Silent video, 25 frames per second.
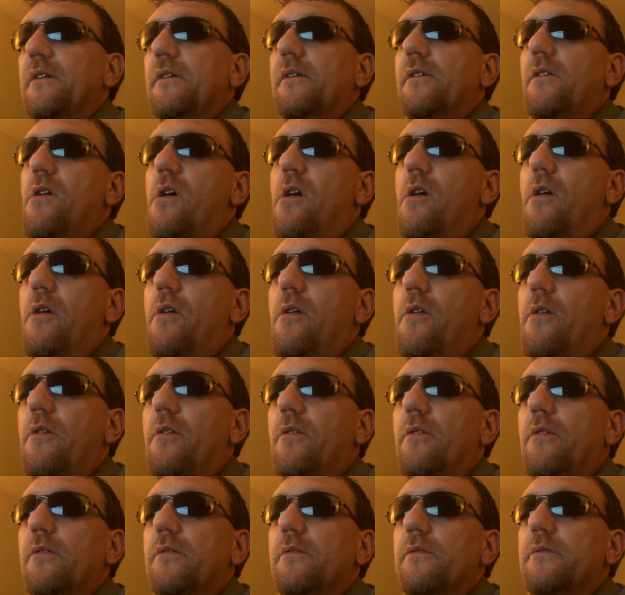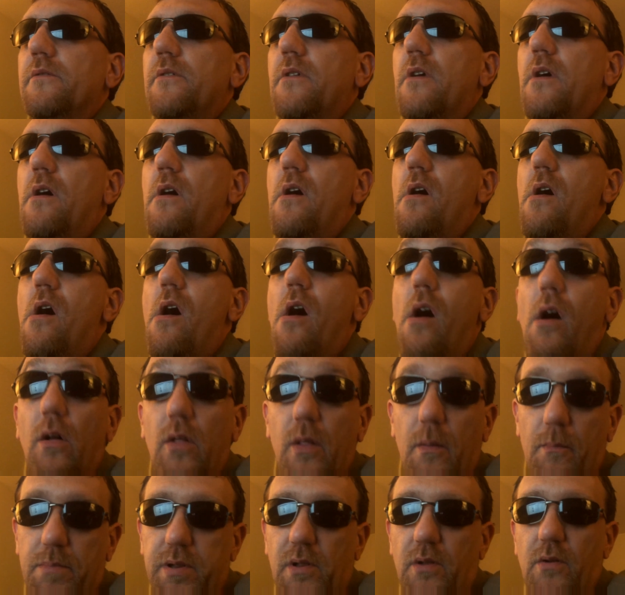Call
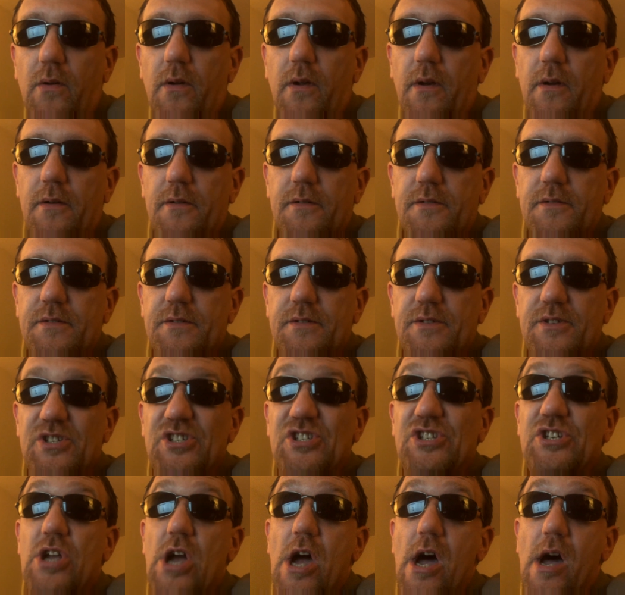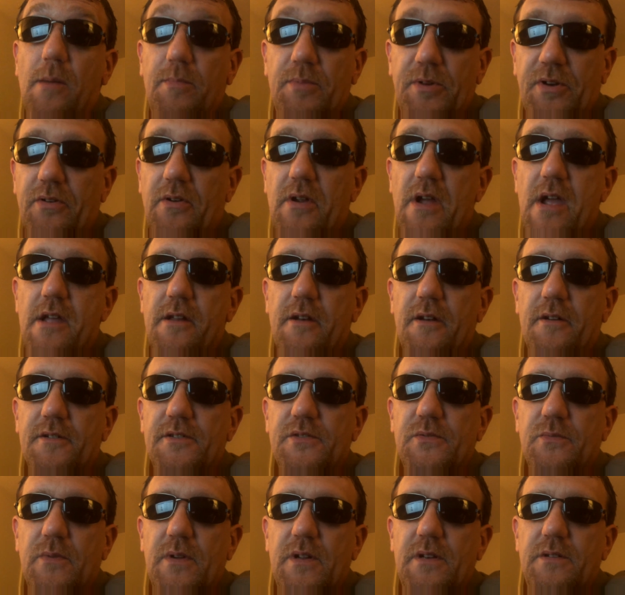all employers job
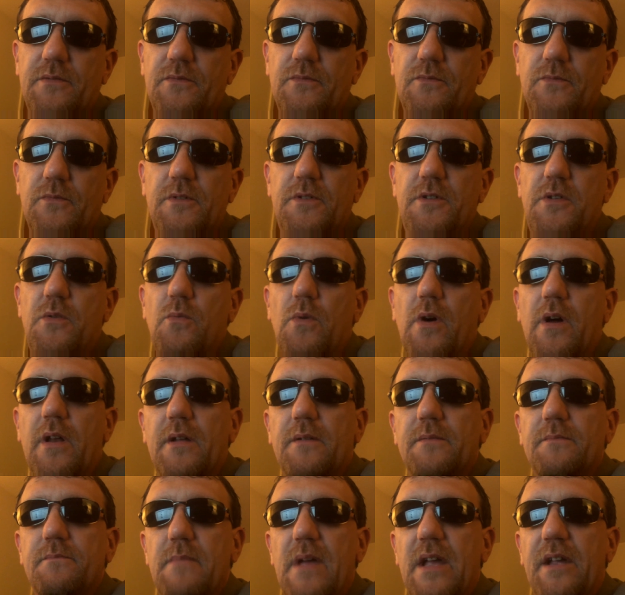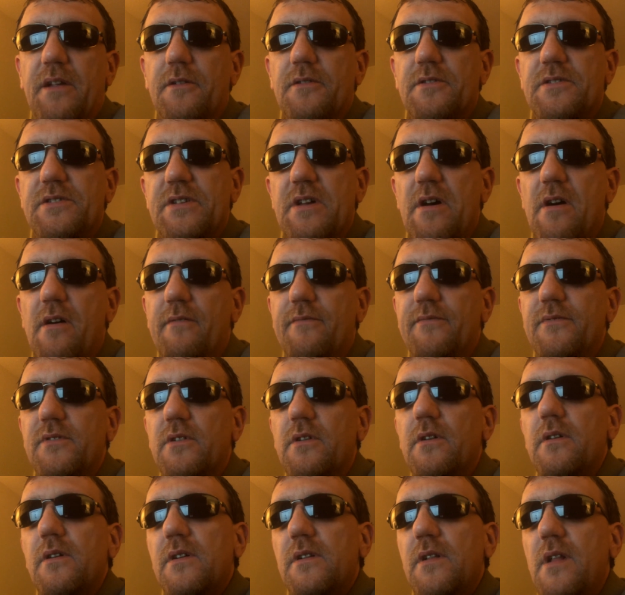creators when you want to make yourself
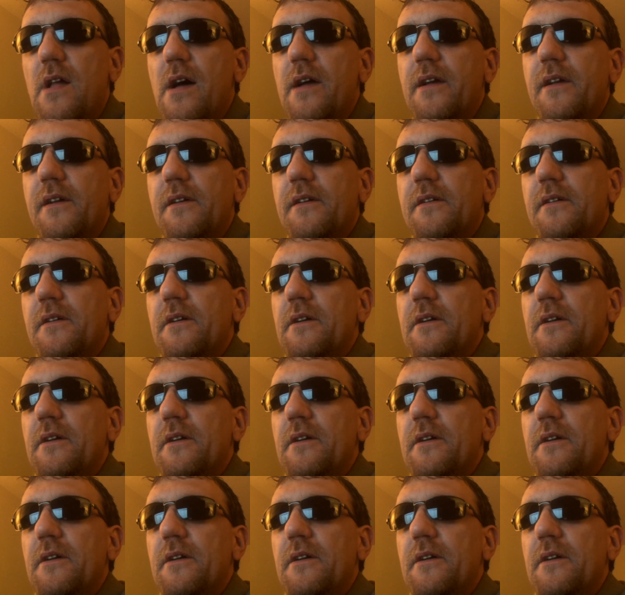look like